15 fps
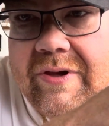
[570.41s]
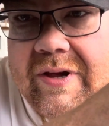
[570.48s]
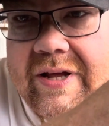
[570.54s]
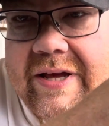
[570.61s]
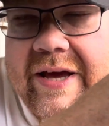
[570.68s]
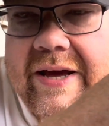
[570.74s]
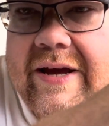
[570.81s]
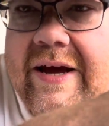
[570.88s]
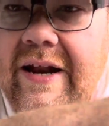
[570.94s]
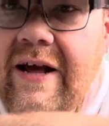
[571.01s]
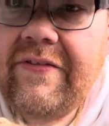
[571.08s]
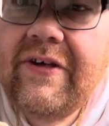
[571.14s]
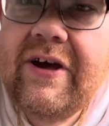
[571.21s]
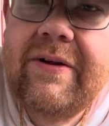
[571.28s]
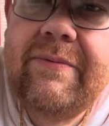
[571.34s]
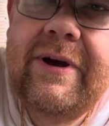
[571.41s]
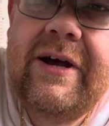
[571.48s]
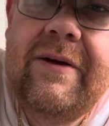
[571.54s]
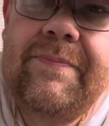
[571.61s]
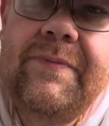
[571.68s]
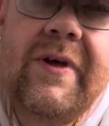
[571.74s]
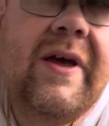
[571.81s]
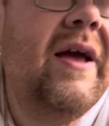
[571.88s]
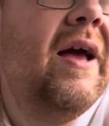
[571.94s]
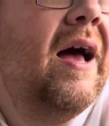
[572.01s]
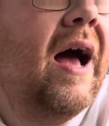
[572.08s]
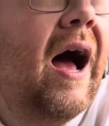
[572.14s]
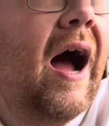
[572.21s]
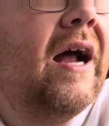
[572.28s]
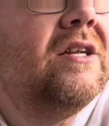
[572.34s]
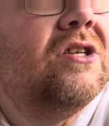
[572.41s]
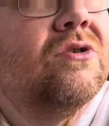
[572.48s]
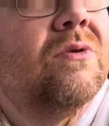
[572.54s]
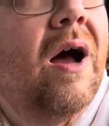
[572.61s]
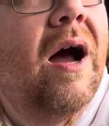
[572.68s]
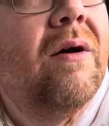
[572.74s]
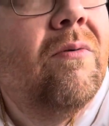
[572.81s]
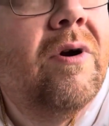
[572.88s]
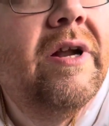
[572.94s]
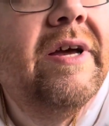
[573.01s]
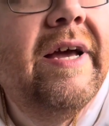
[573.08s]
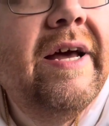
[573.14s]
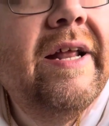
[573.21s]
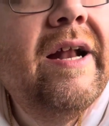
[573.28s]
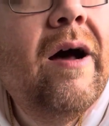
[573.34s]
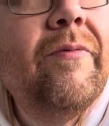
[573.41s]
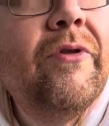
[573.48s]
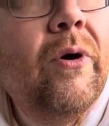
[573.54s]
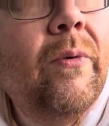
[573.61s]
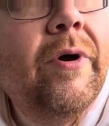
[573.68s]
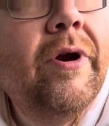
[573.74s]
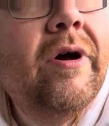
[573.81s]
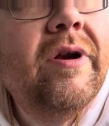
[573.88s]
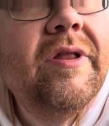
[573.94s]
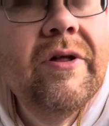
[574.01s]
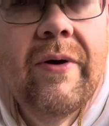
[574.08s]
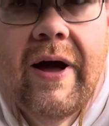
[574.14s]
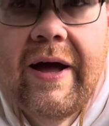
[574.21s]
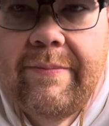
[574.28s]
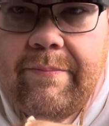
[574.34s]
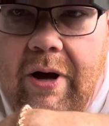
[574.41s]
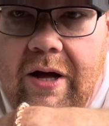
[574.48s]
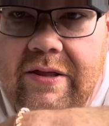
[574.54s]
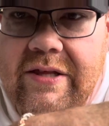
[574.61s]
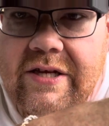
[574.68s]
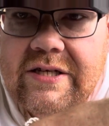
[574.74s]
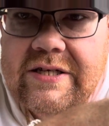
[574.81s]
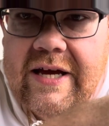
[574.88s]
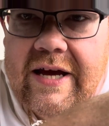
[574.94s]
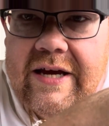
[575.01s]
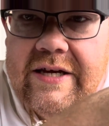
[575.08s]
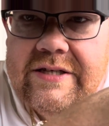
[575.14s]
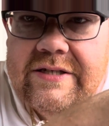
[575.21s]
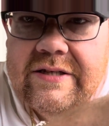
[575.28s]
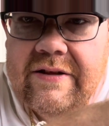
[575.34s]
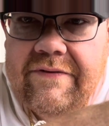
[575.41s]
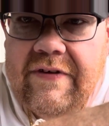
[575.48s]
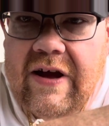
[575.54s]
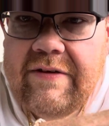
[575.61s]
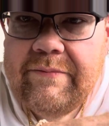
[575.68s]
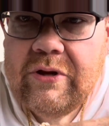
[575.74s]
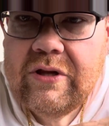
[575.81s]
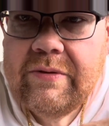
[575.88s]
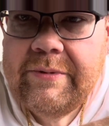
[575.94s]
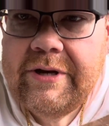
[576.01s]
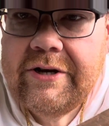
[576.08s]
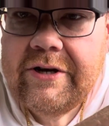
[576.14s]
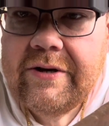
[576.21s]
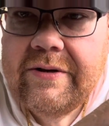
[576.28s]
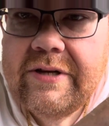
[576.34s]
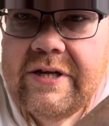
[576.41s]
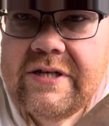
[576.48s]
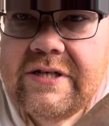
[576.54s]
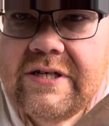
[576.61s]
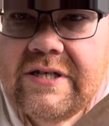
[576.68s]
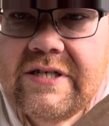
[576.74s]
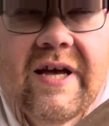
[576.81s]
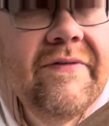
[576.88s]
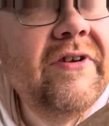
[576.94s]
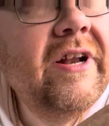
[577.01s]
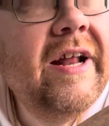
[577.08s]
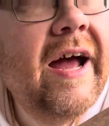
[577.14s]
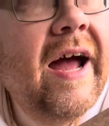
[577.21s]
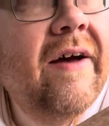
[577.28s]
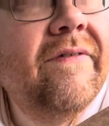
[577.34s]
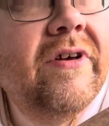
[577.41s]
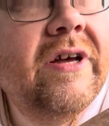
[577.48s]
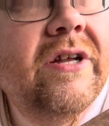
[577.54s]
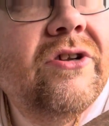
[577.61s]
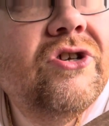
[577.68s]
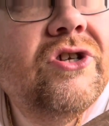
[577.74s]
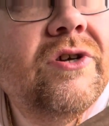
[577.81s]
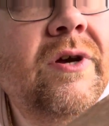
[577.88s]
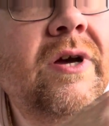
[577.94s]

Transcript: Okay. And I thought, well, I want to get it. I'll throw it on. So I bought this, guys, the 5 millimeter. This is a 7.5 inch.